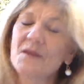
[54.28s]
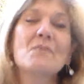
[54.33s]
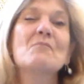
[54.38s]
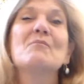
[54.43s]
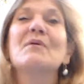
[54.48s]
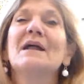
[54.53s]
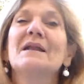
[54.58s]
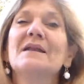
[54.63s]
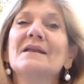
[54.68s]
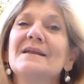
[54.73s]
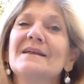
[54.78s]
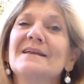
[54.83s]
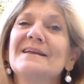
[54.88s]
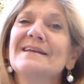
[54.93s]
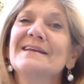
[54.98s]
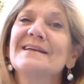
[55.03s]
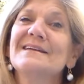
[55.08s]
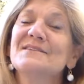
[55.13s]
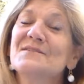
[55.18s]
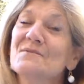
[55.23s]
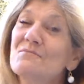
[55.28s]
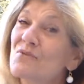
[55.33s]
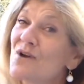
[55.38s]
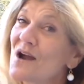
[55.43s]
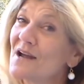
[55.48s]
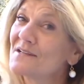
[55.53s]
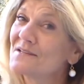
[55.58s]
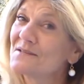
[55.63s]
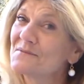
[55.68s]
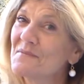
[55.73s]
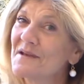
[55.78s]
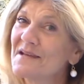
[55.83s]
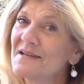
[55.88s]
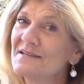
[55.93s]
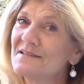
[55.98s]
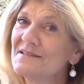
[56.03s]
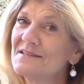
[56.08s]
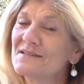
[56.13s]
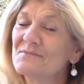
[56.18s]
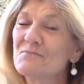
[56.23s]
But it's a
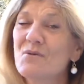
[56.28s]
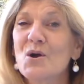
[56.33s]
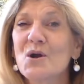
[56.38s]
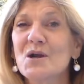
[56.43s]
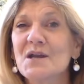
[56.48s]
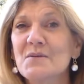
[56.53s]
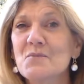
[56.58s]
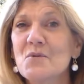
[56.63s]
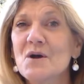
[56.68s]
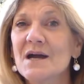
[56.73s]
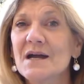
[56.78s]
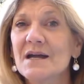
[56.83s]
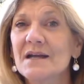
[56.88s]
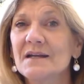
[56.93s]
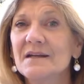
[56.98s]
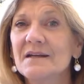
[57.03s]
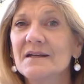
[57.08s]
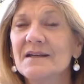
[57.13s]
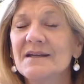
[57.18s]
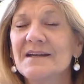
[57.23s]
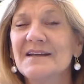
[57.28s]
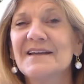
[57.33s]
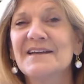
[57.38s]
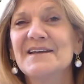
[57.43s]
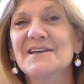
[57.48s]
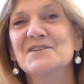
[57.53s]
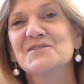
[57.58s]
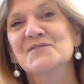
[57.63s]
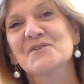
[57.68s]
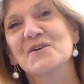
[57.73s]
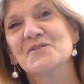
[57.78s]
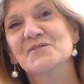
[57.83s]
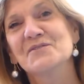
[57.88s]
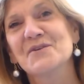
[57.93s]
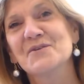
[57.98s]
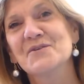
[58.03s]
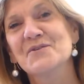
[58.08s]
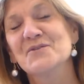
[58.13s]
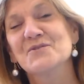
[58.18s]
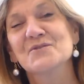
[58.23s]
bridesmaid's party wine. It's
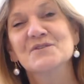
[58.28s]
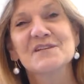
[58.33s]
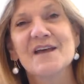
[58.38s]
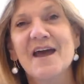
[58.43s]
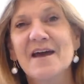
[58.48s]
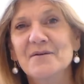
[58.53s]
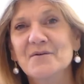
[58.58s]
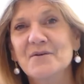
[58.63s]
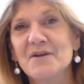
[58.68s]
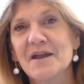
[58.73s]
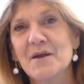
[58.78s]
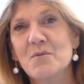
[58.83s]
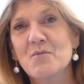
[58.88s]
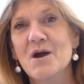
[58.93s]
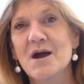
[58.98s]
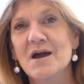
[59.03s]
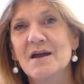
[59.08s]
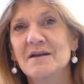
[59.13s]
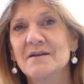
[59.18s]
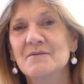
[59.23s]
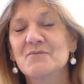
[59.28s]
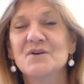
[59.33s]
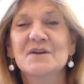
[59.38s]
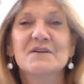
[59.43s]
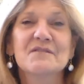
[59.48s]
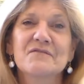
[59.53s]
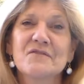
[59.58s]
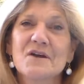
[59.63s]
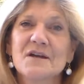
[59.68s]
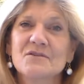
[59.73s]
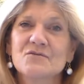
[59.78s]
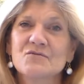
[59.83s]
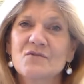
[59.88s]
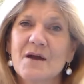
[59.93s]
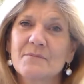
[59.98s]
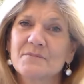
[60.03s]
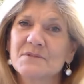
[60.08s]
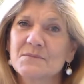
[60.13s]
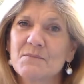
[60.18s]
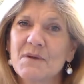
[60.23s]
also your Saturday wine when a friend
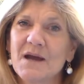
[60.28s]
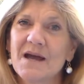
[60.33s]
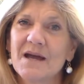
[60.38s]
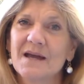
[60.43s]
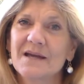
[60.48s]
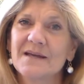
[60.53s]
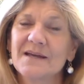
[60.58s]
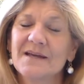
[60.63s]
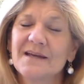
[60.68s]
drops by.